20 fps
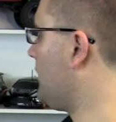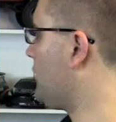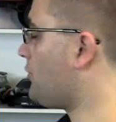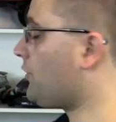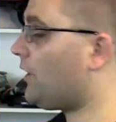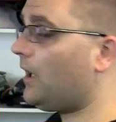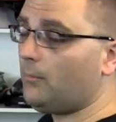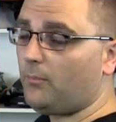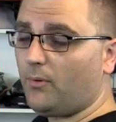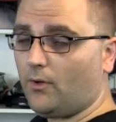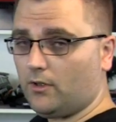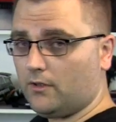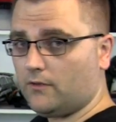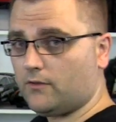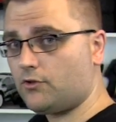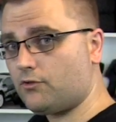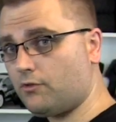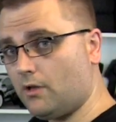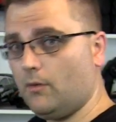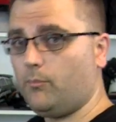
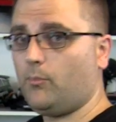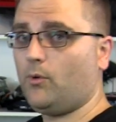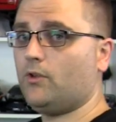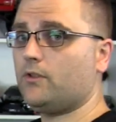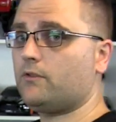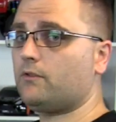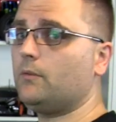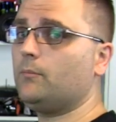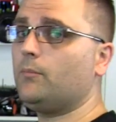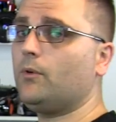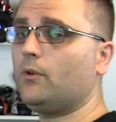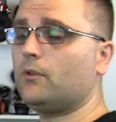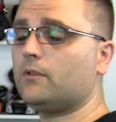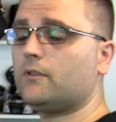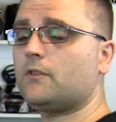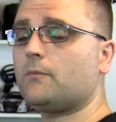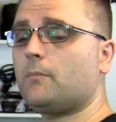tripods, tripods are important,